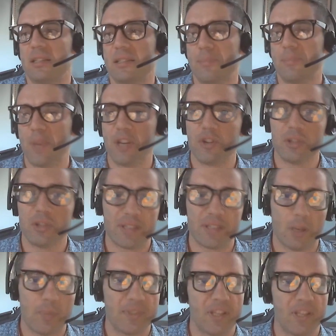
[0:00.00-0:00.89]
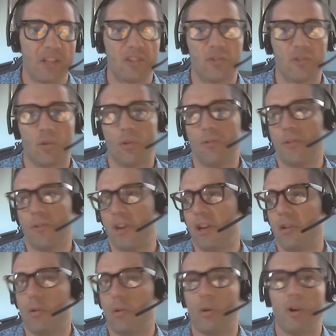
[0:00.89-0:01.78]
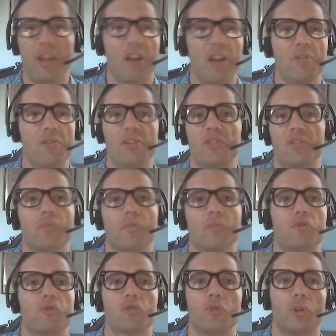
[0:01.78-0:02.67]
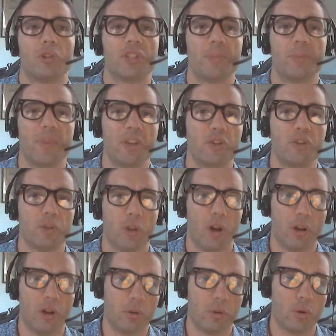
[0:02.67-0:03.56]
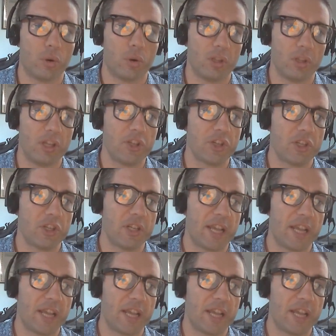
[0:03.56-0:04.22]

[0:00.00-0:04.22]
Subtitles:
spatial subsets of or areas of strong spatial autocorrelation,